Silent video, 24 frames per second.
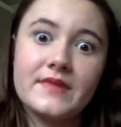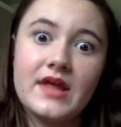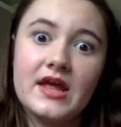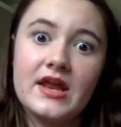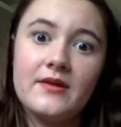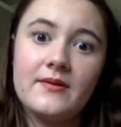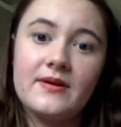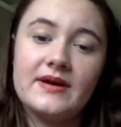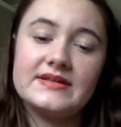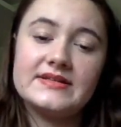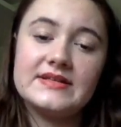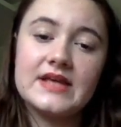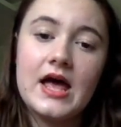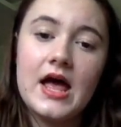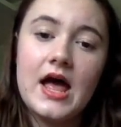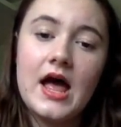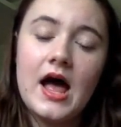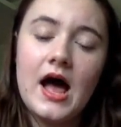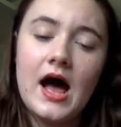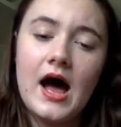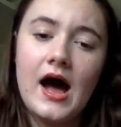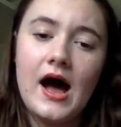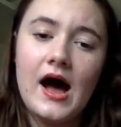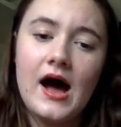Anyways,
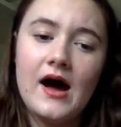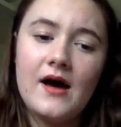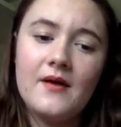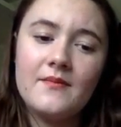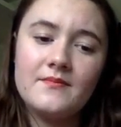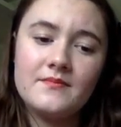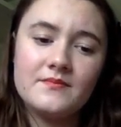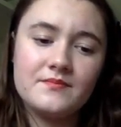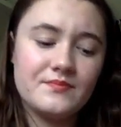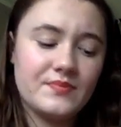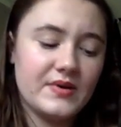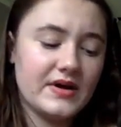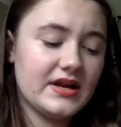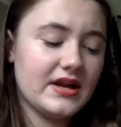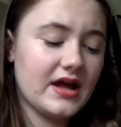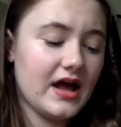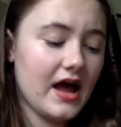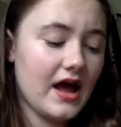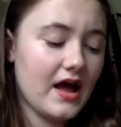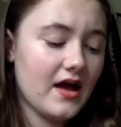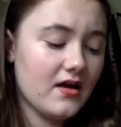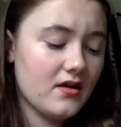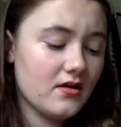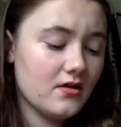but
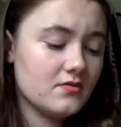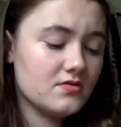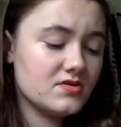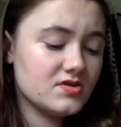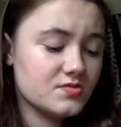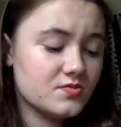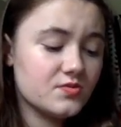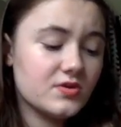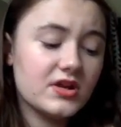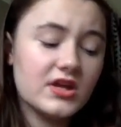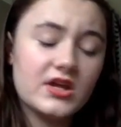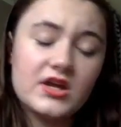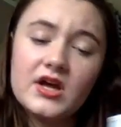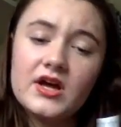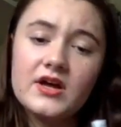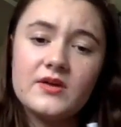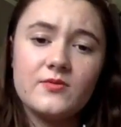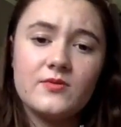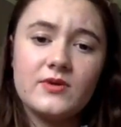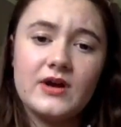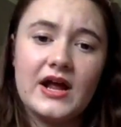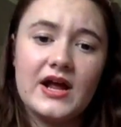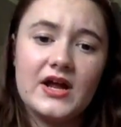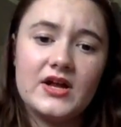it was really
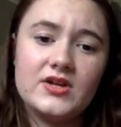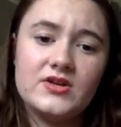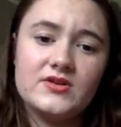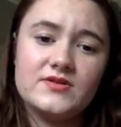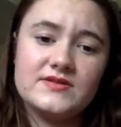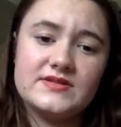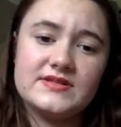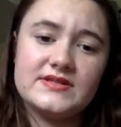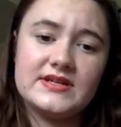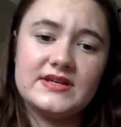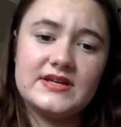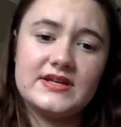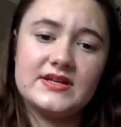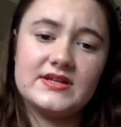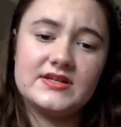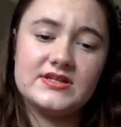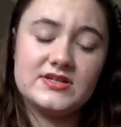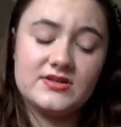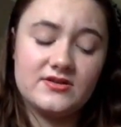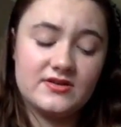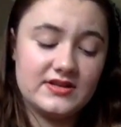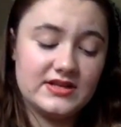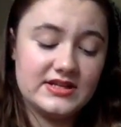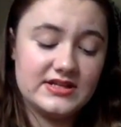good when I used it
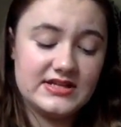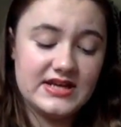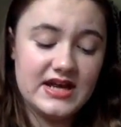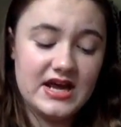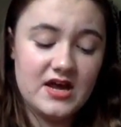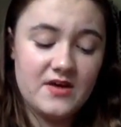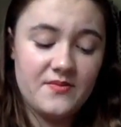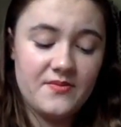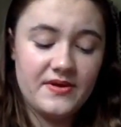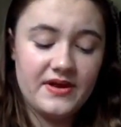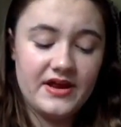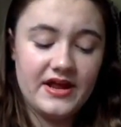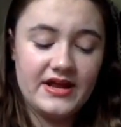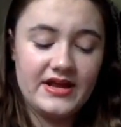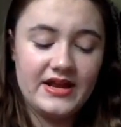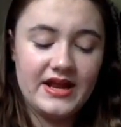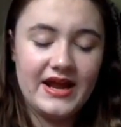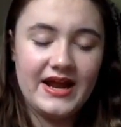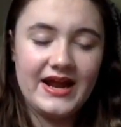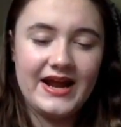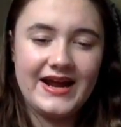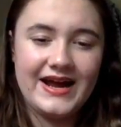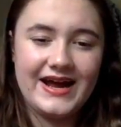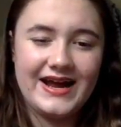during the day. But at
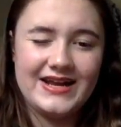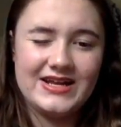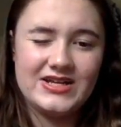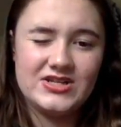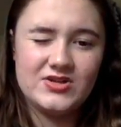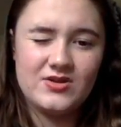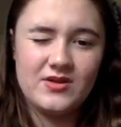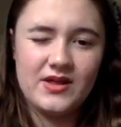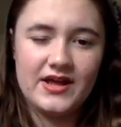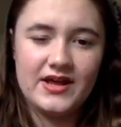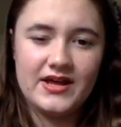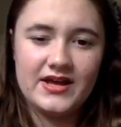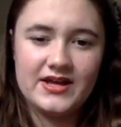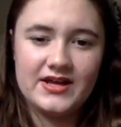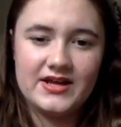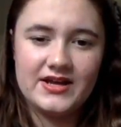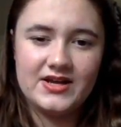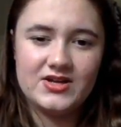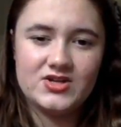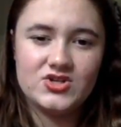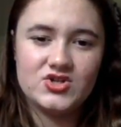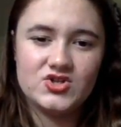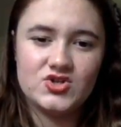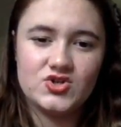night, I kind of do like
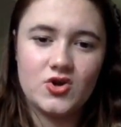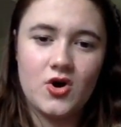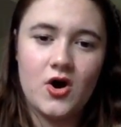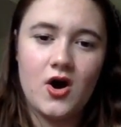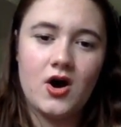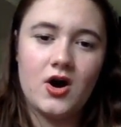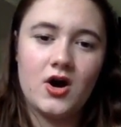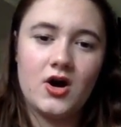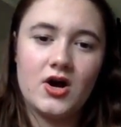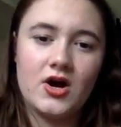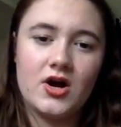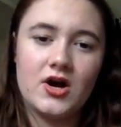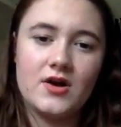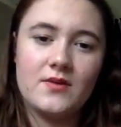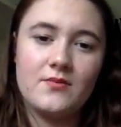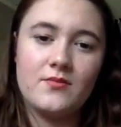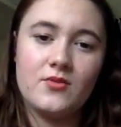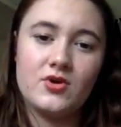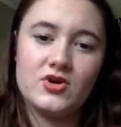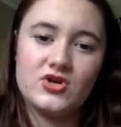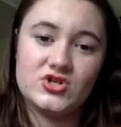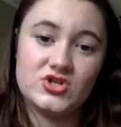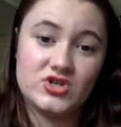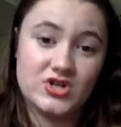a stronger
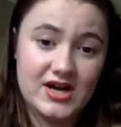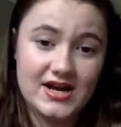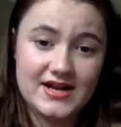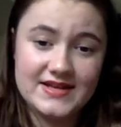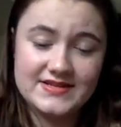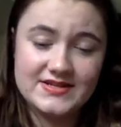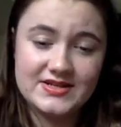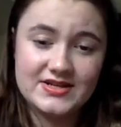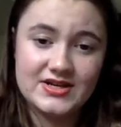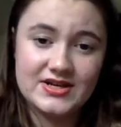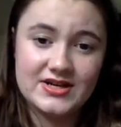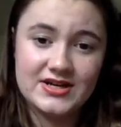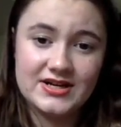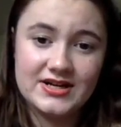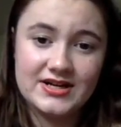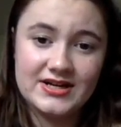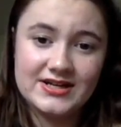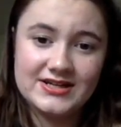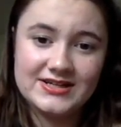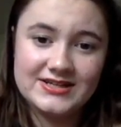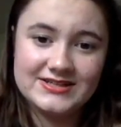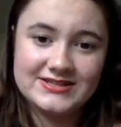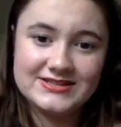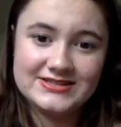moisturizer.
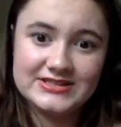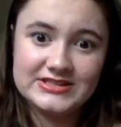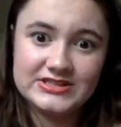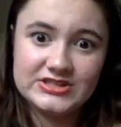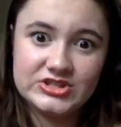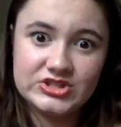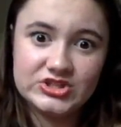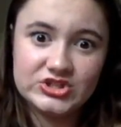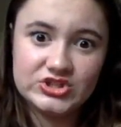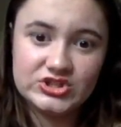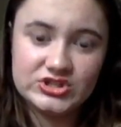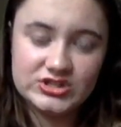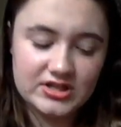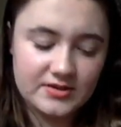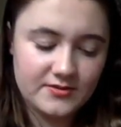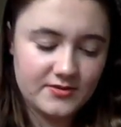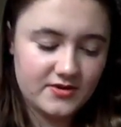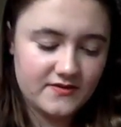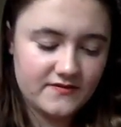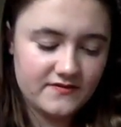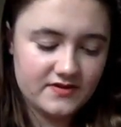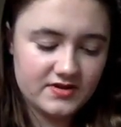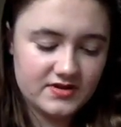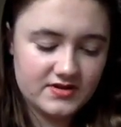Come
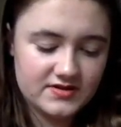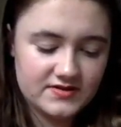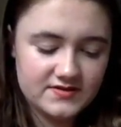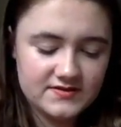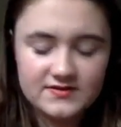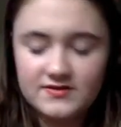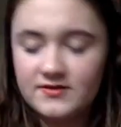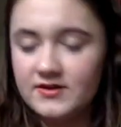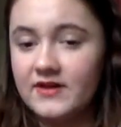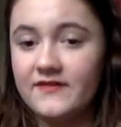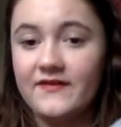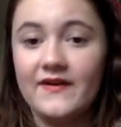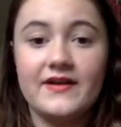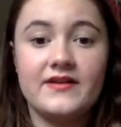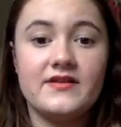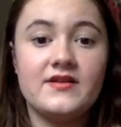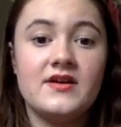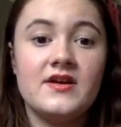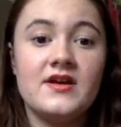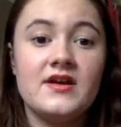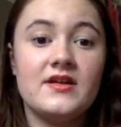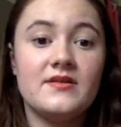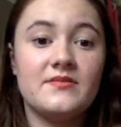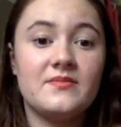off of this. Okay, fine.
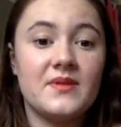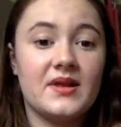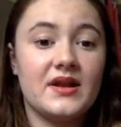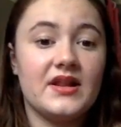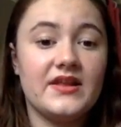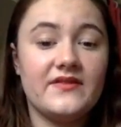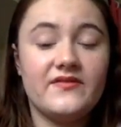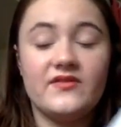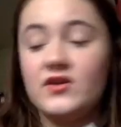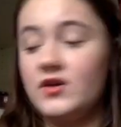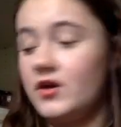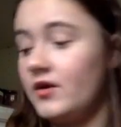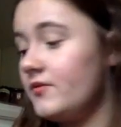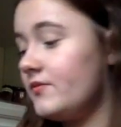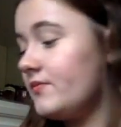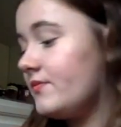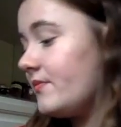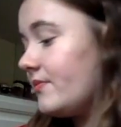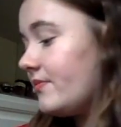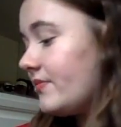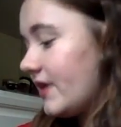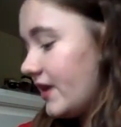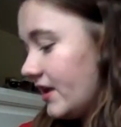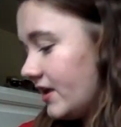I'm gonna leave it alone.
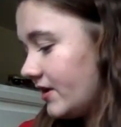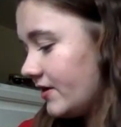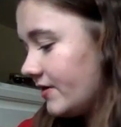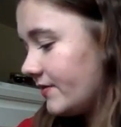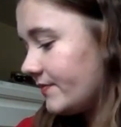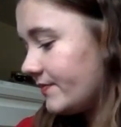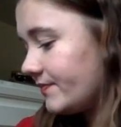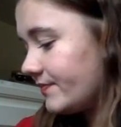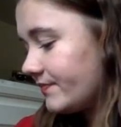Thank you.